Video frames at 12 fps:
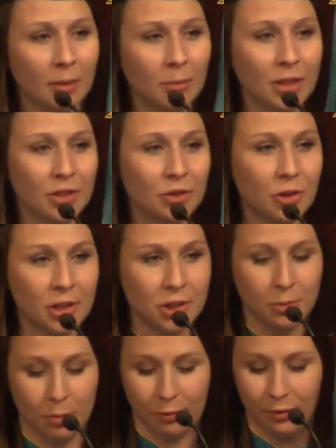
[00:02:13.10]

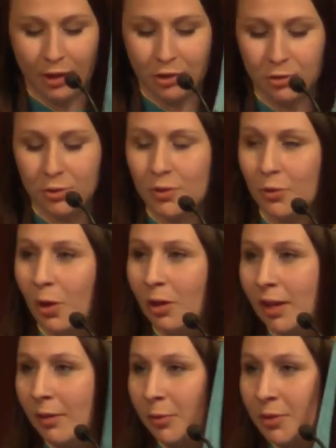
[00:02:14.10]
administration professionals for
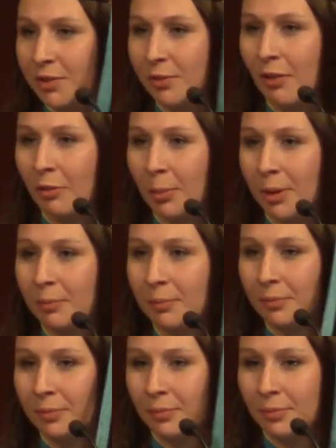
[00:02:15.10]
all levels of government.
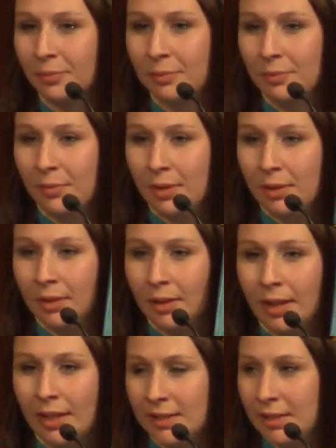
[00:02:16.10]

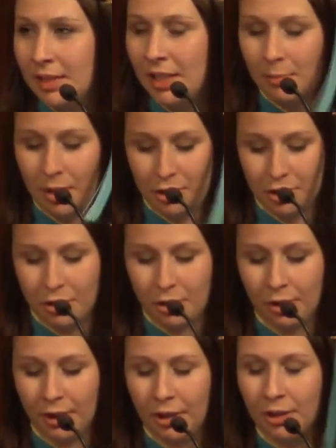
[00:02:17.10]
And as the dean mentioned
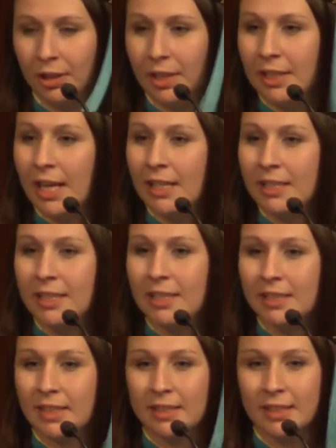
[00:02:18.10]
earlier, in
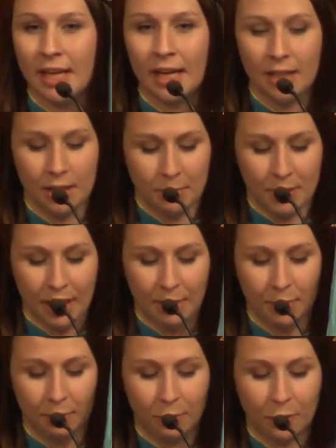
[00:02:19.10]
1968, it
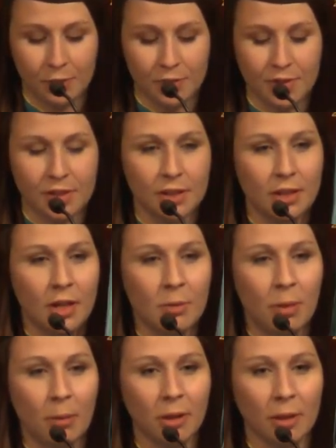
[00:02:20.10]
became the first
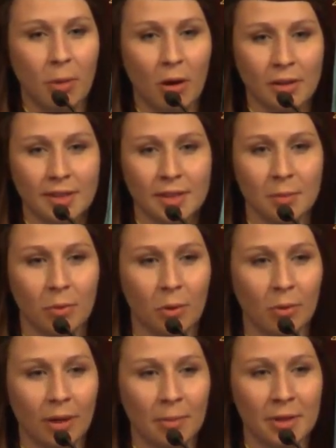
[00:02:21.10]
public policy
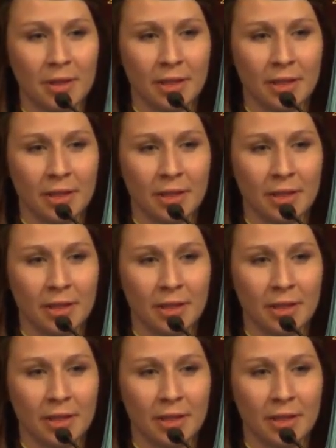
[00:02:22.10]
program in the